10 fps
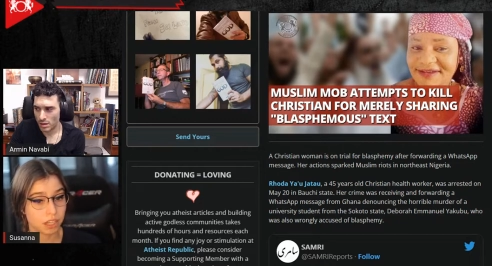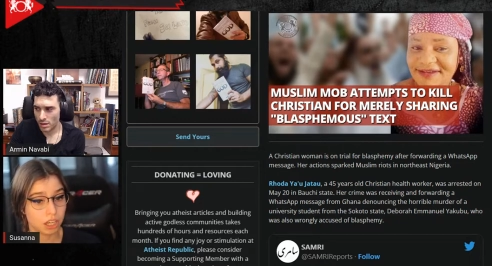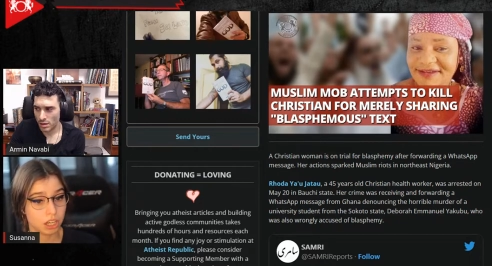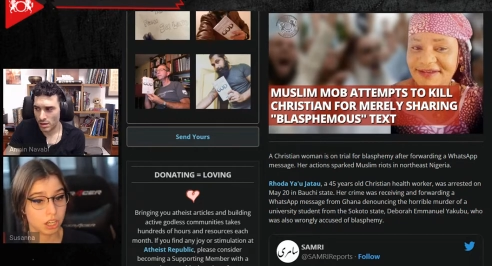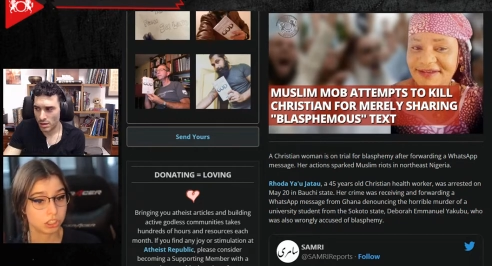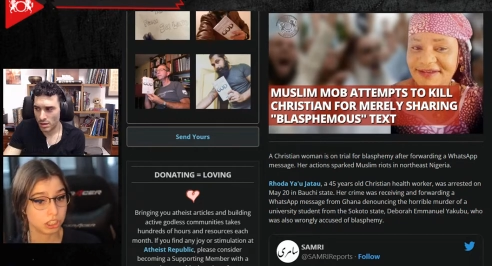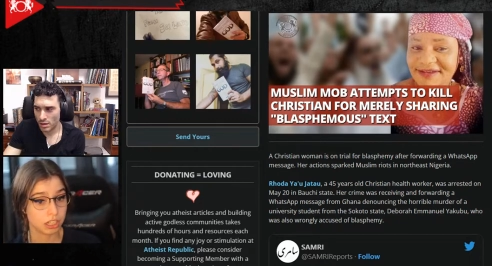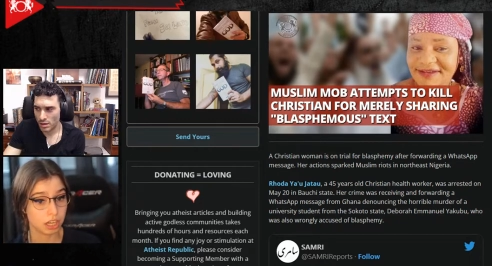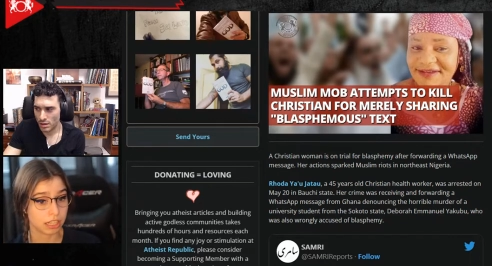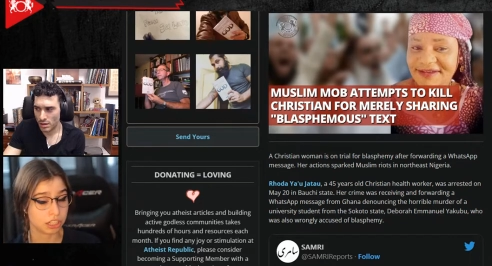Speaker 1: She
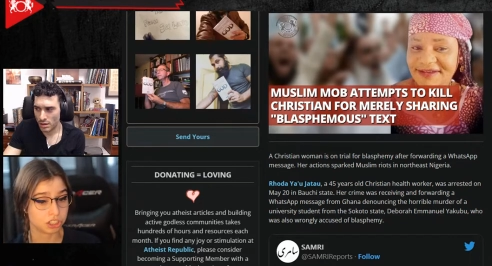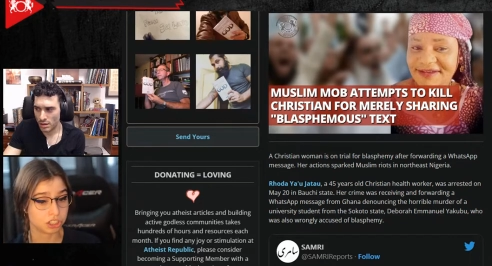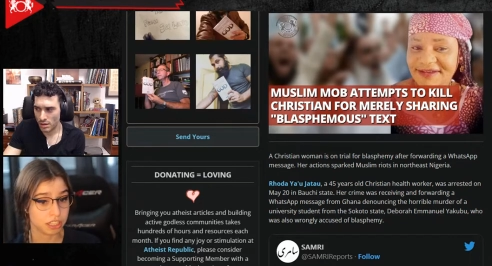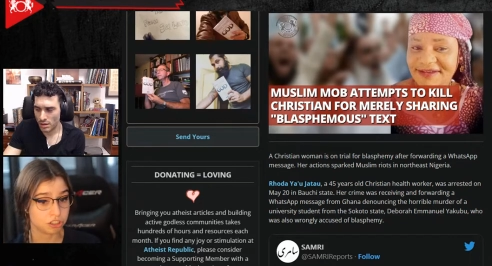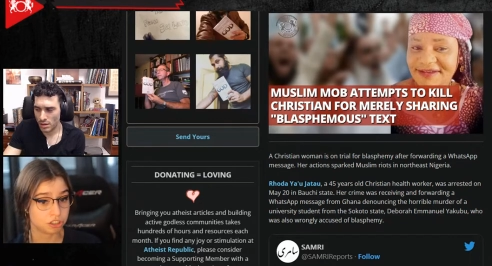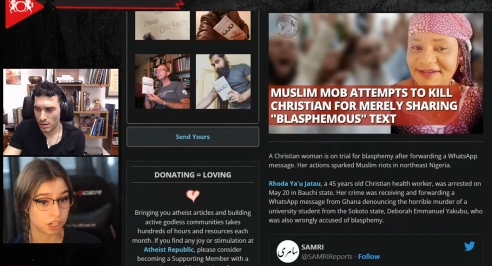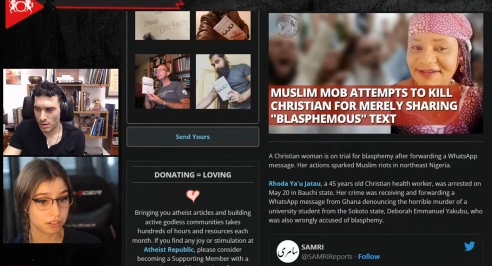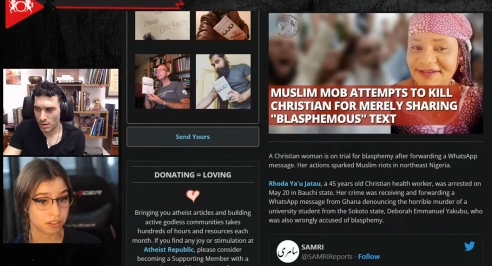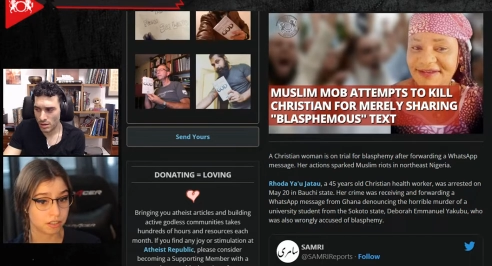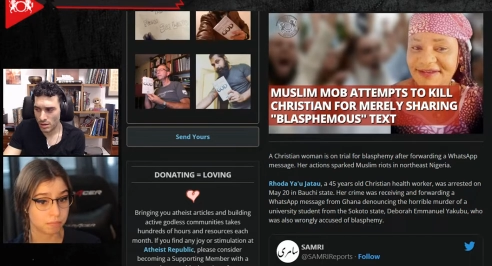allegedly shared
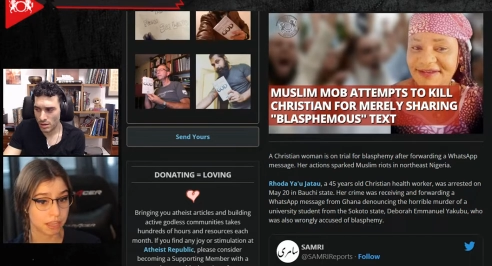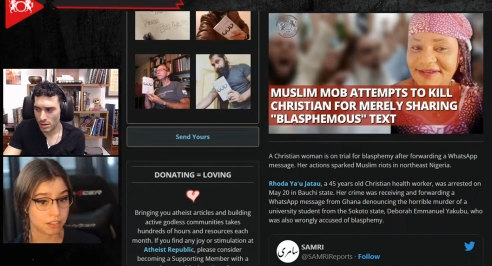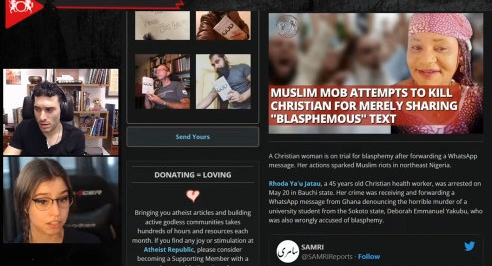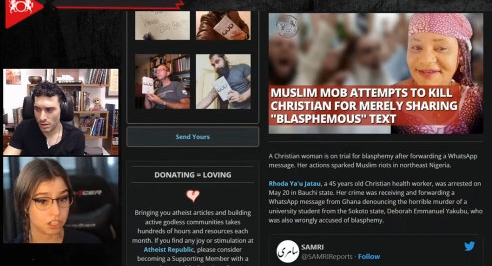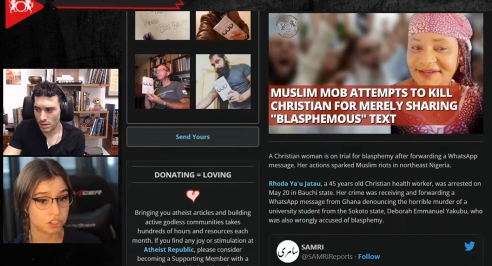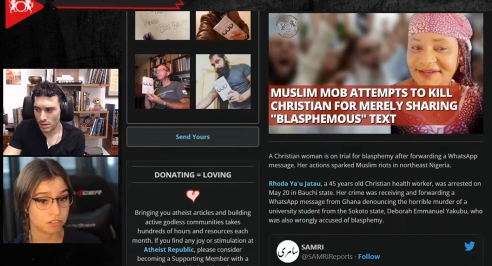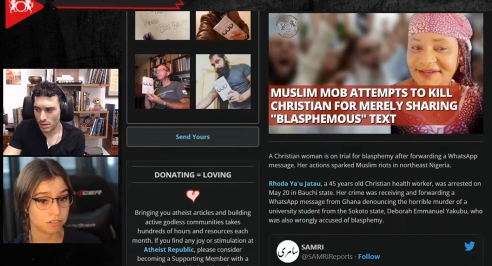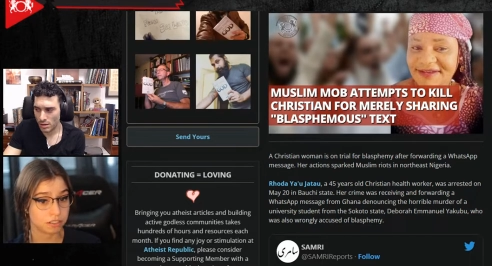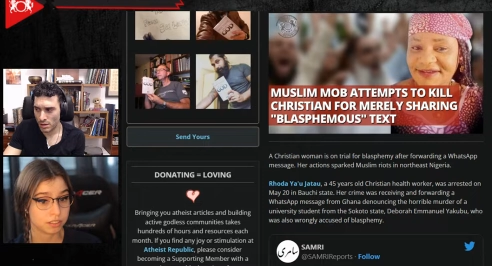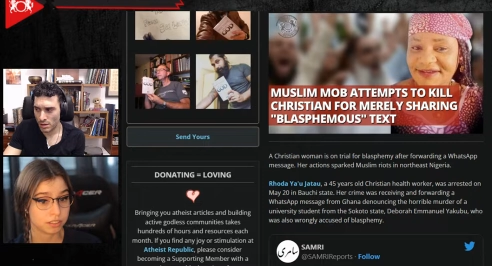this message
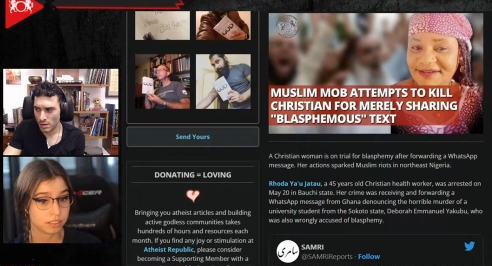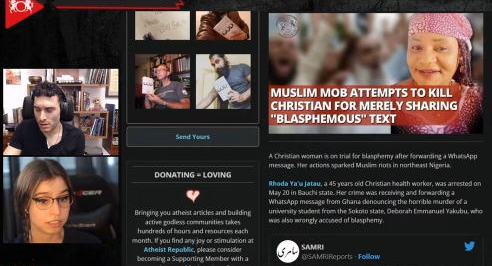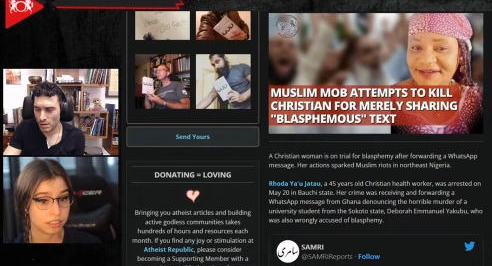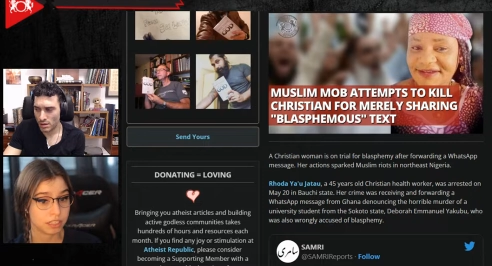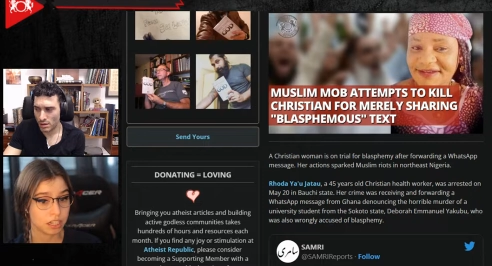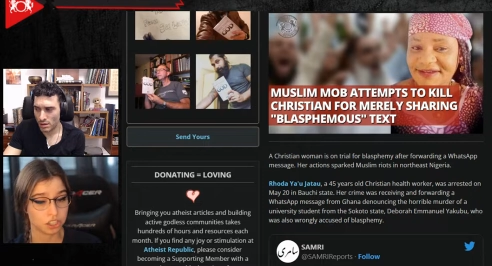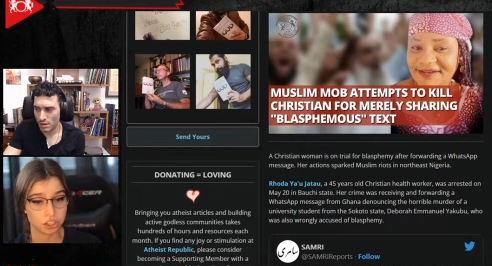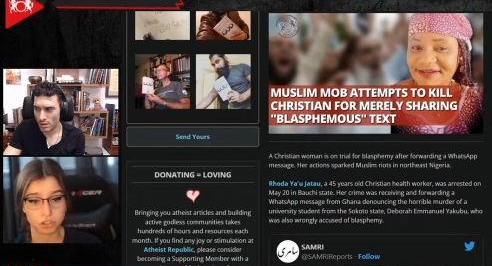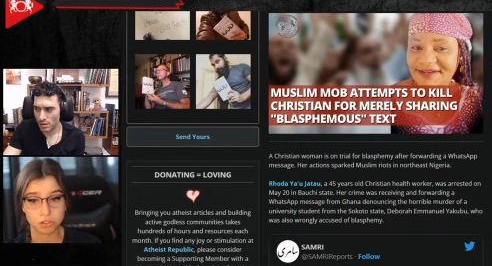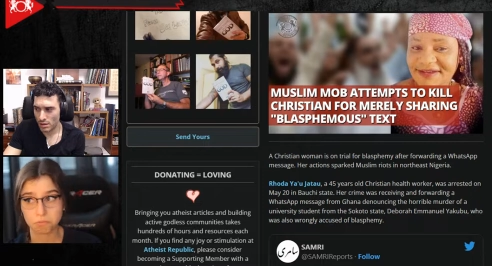to
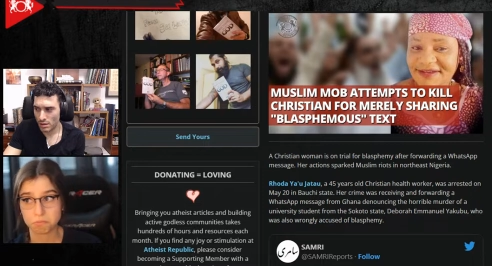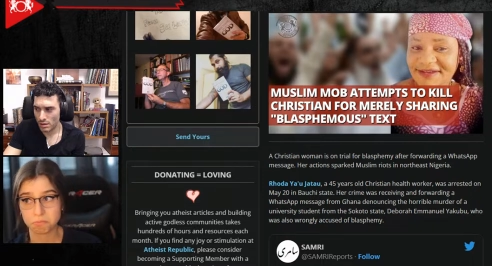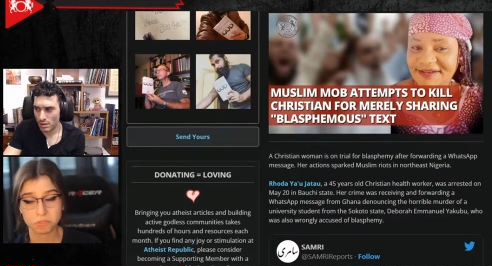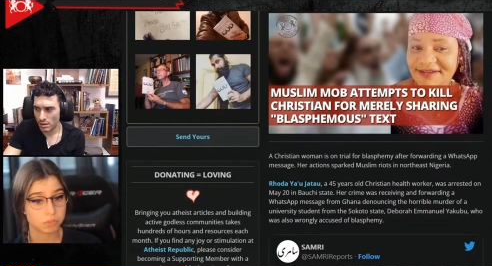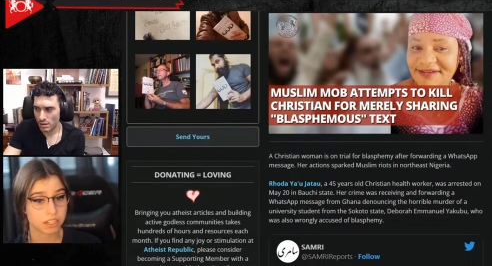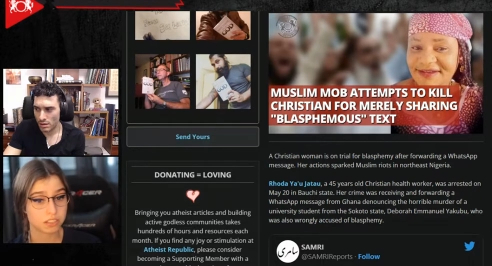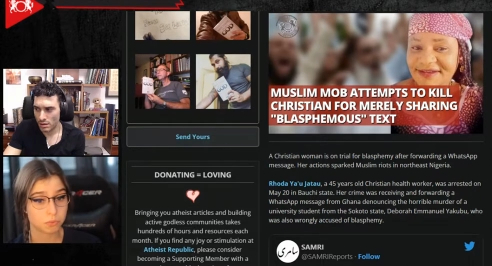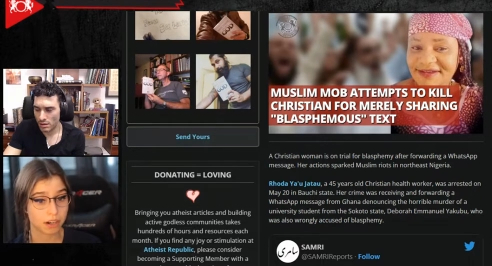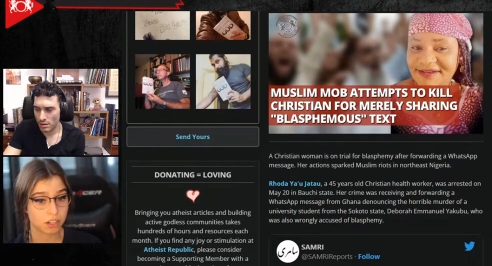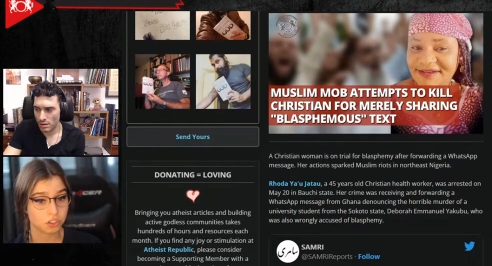raise
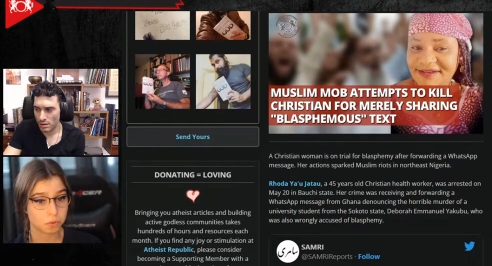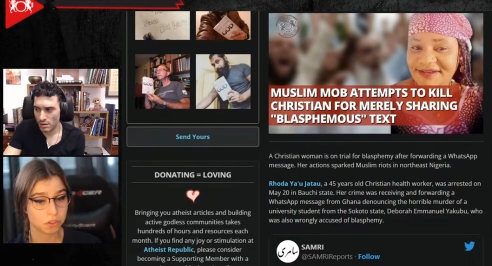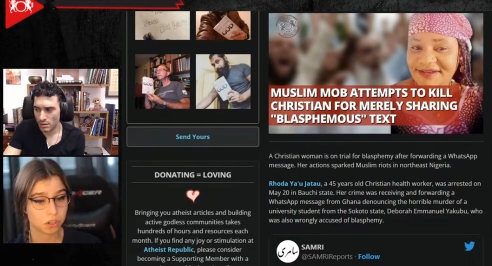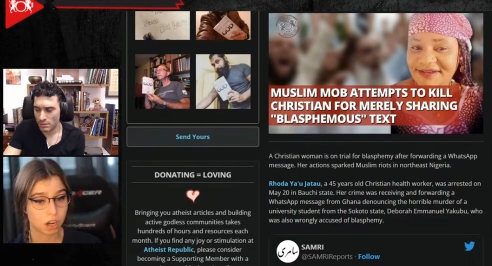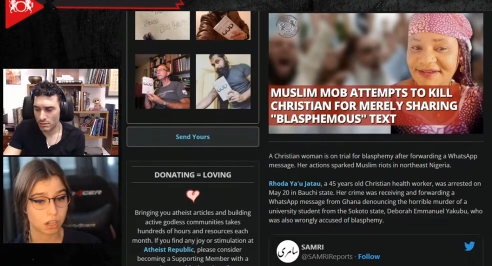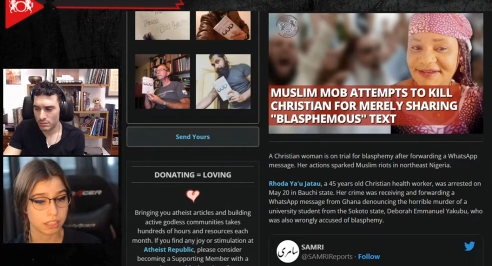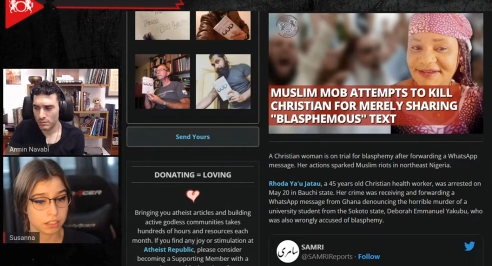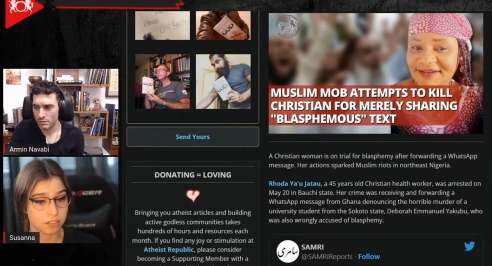awareness with her colleagues.